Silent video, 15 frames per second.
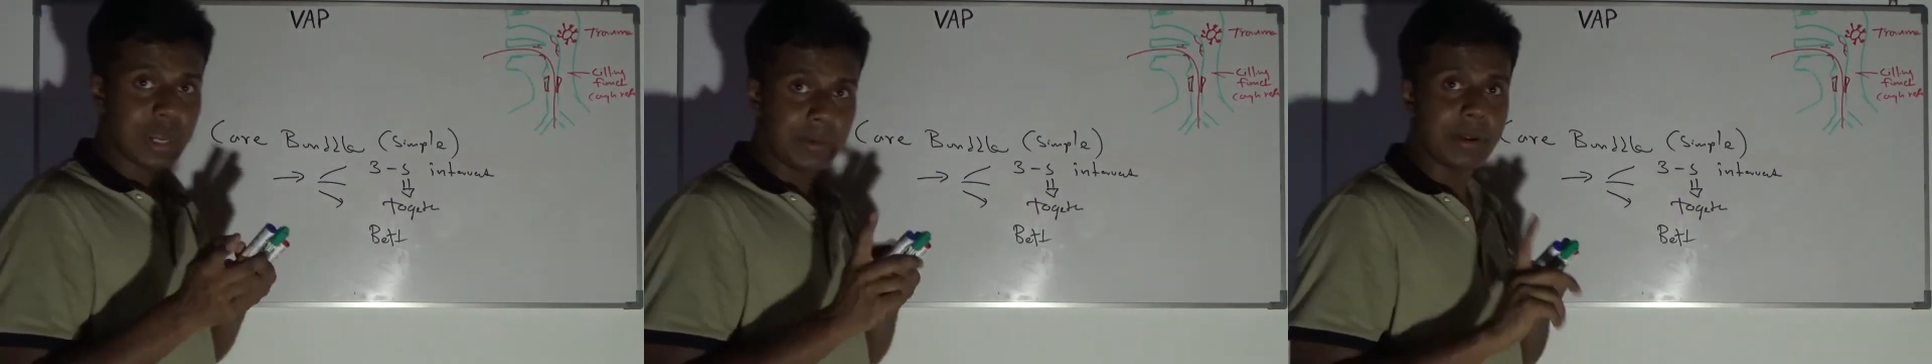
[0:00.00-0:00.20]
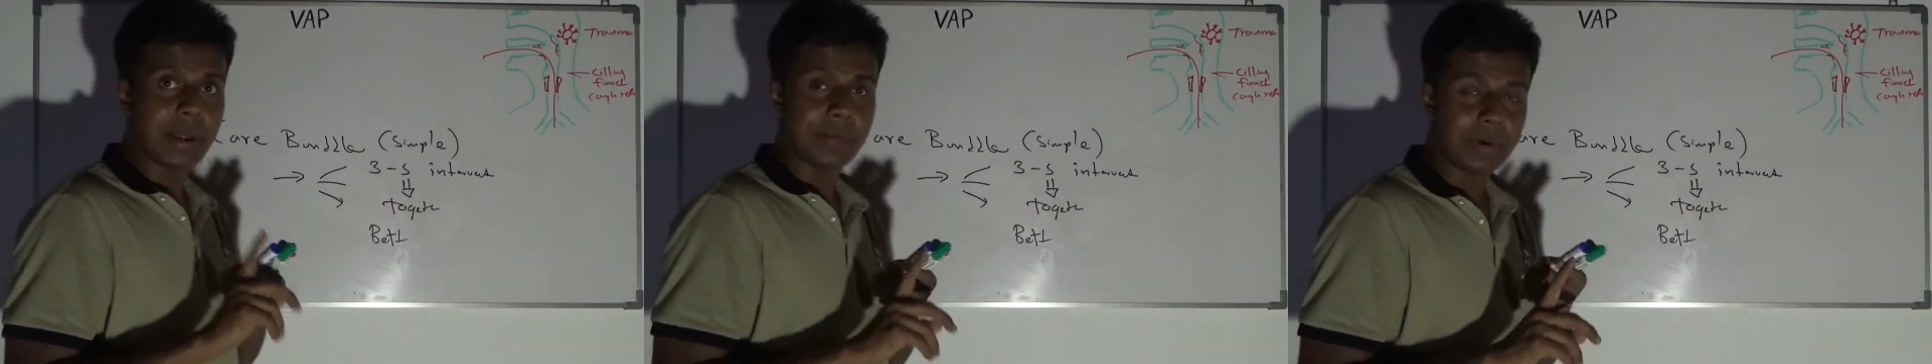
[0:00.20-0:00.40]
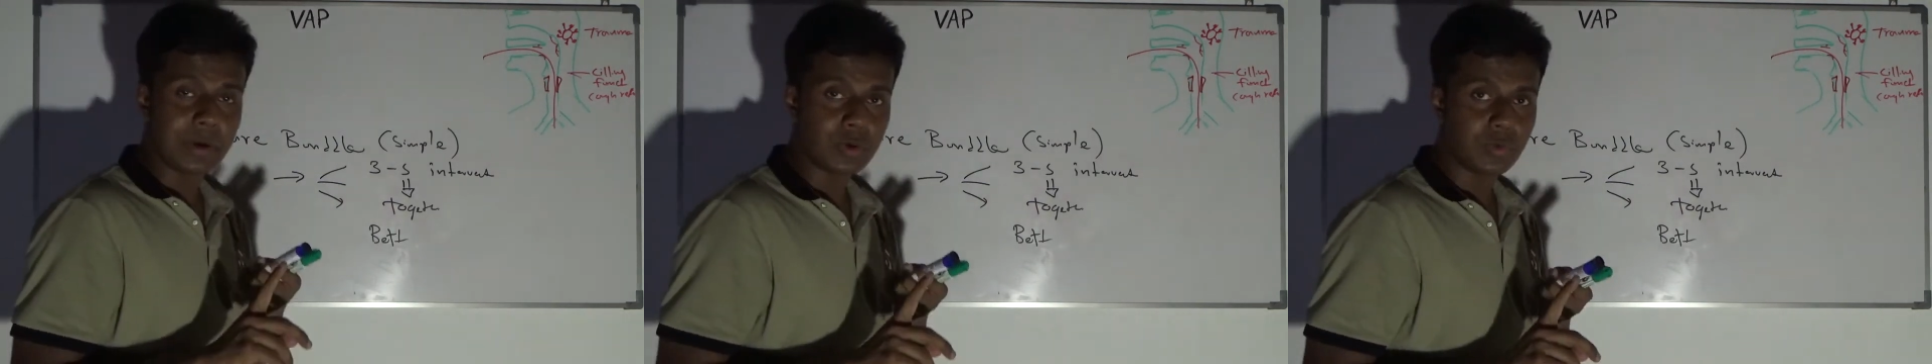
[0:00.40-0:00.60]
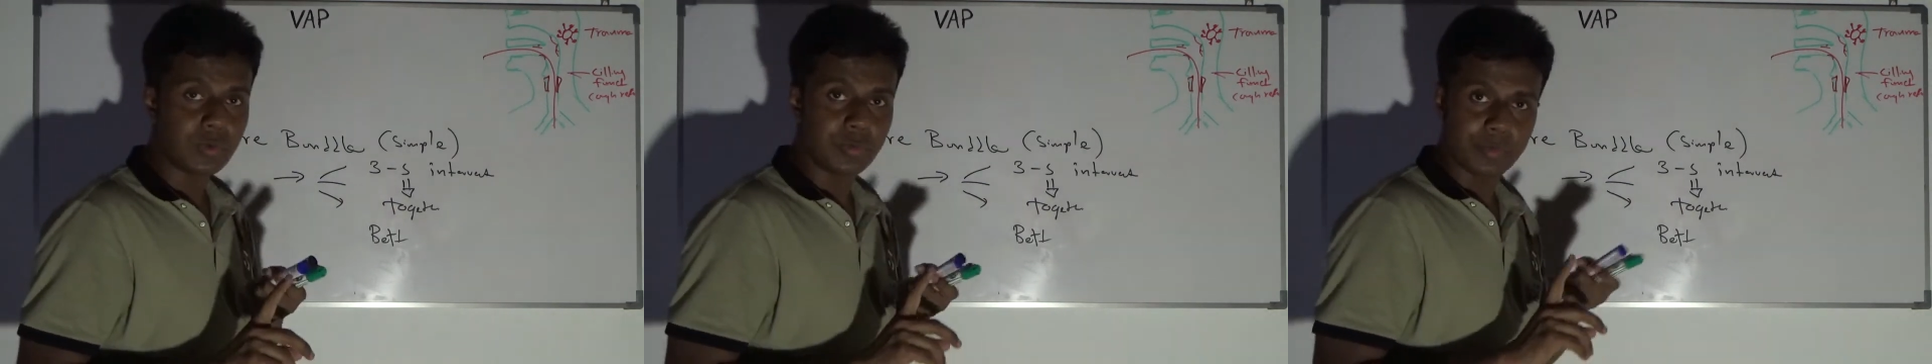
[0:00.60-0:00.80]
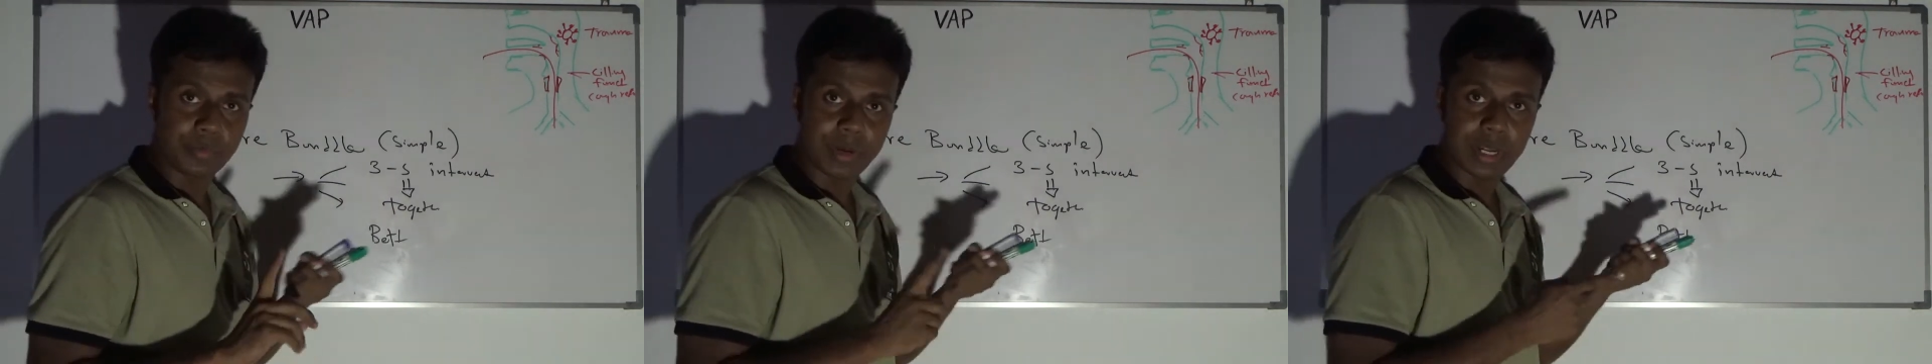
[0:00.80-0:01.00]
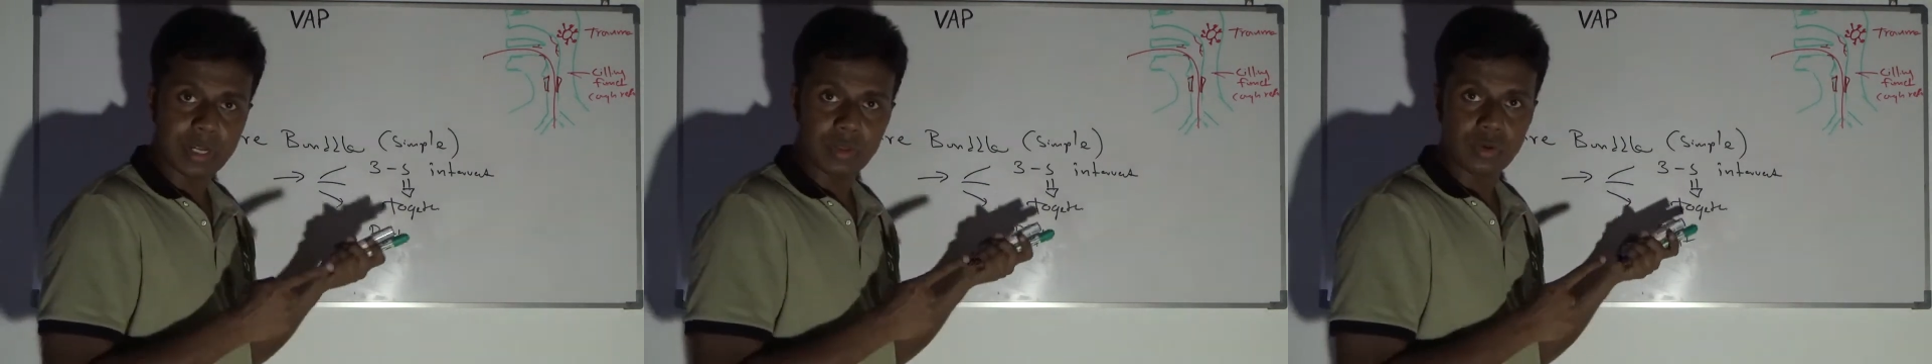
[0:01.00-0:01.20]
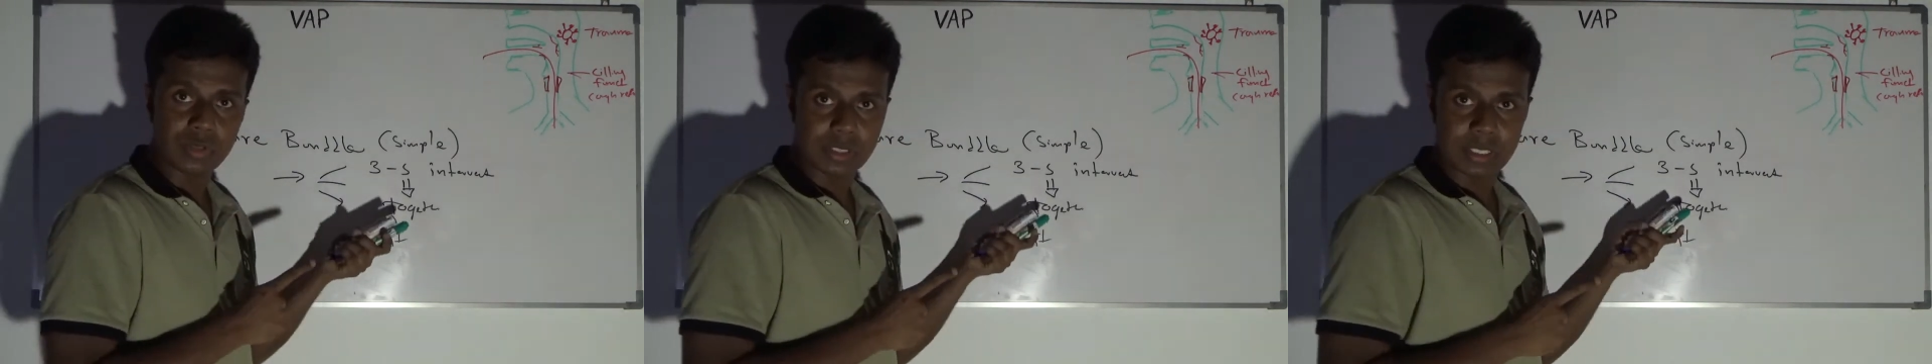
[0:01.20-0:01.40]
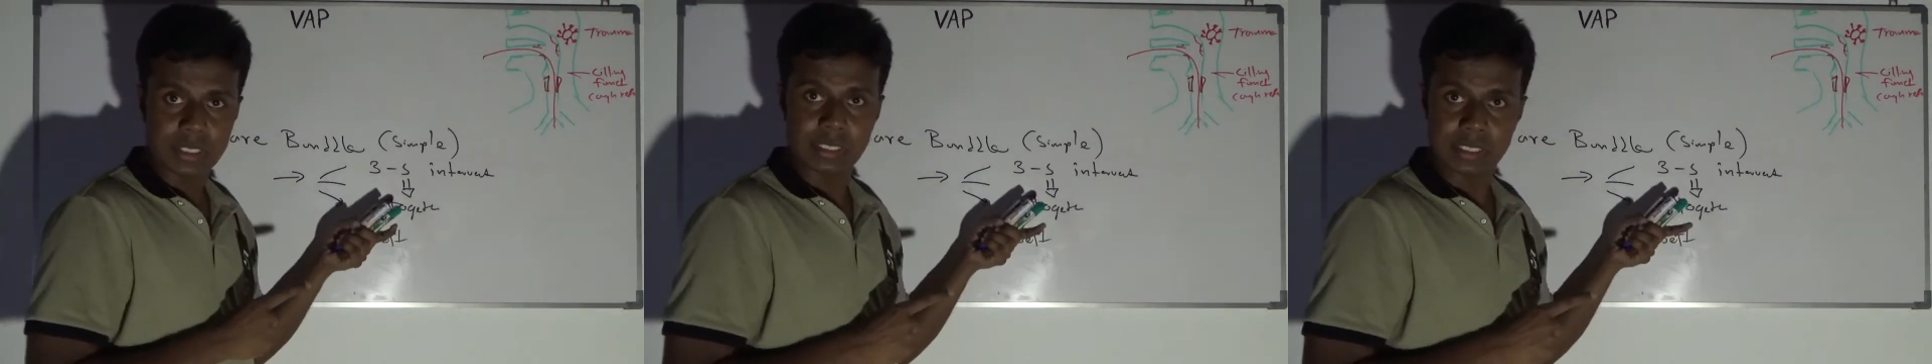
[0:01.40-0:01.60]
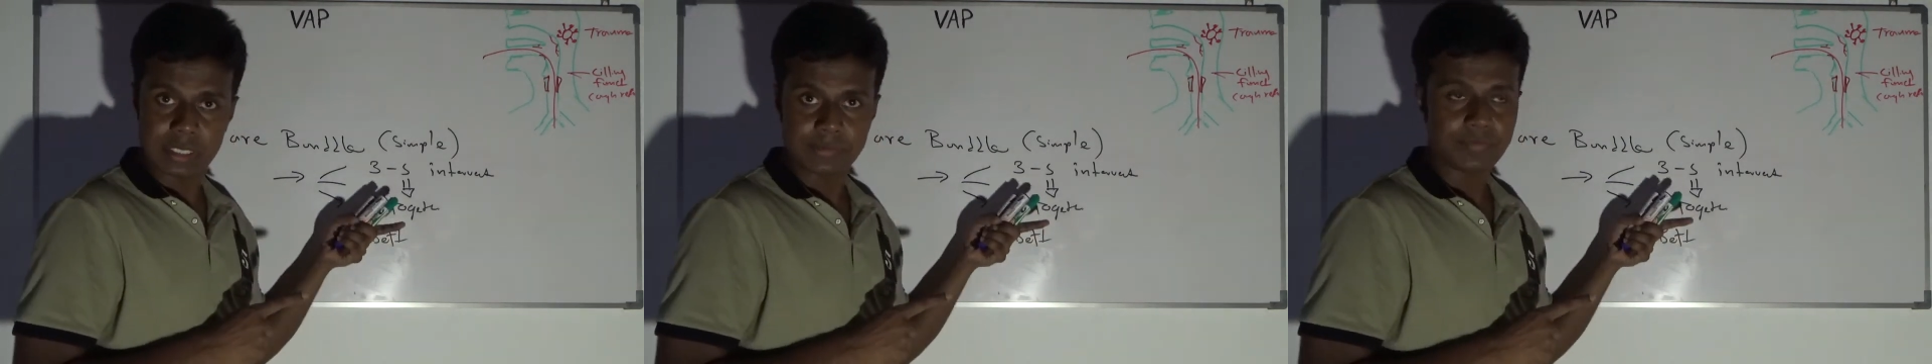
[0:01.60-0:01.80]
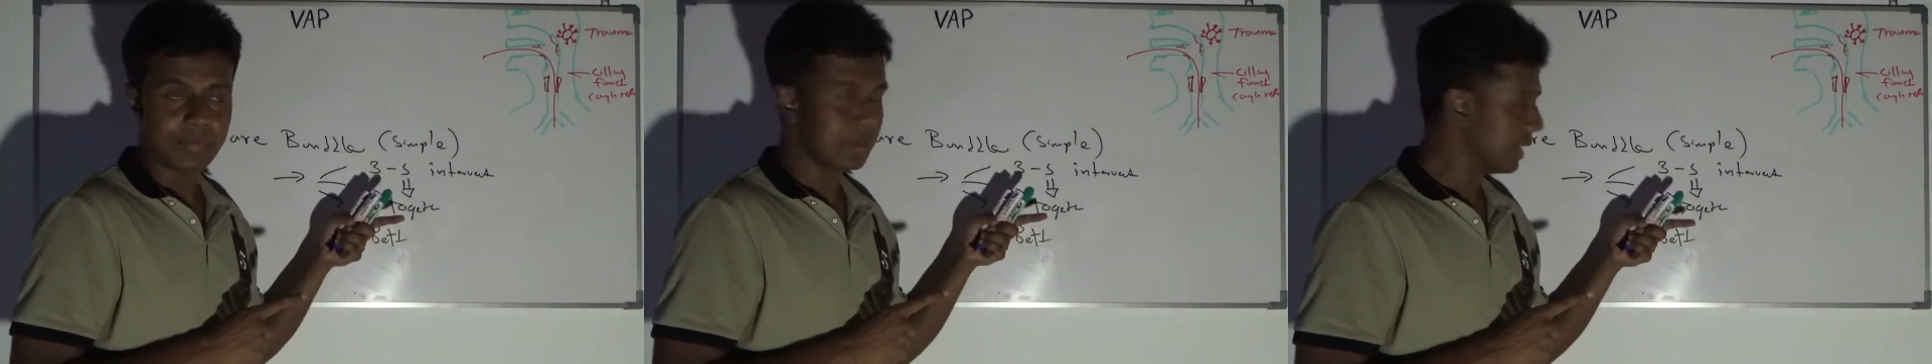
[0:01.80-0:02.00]
be able to break those things
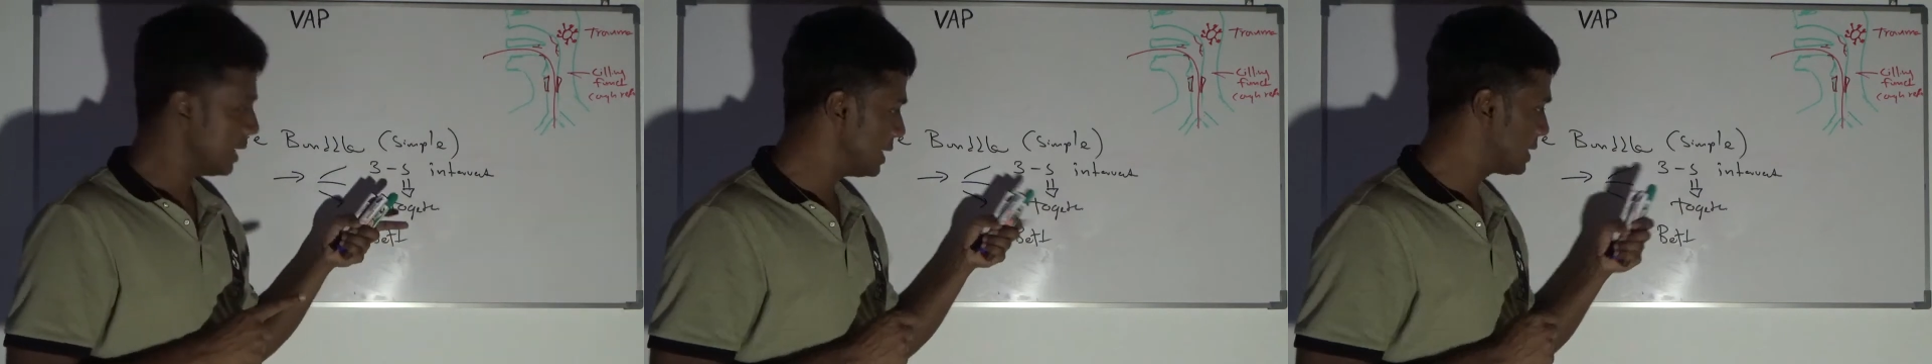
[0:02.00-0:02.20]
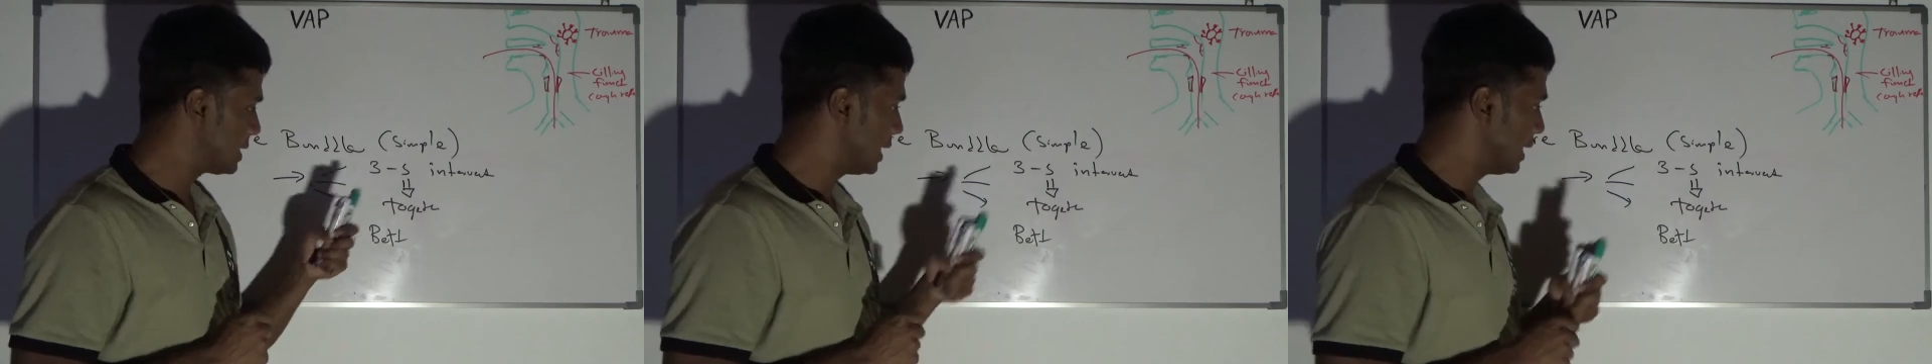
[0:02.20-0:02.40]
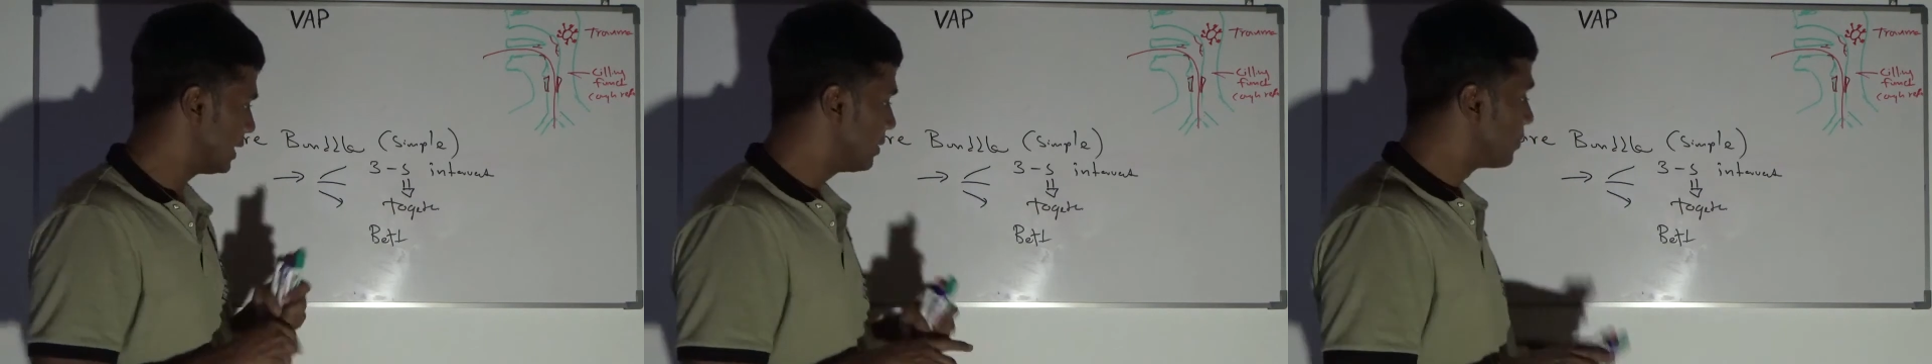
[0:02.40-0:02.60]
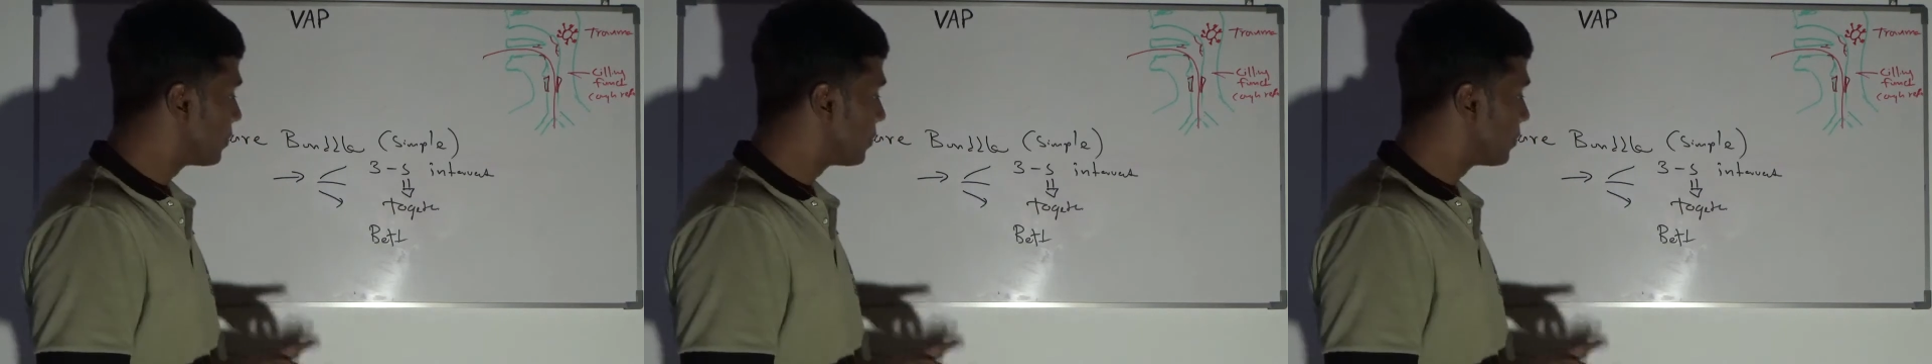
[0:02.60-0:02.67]
easily.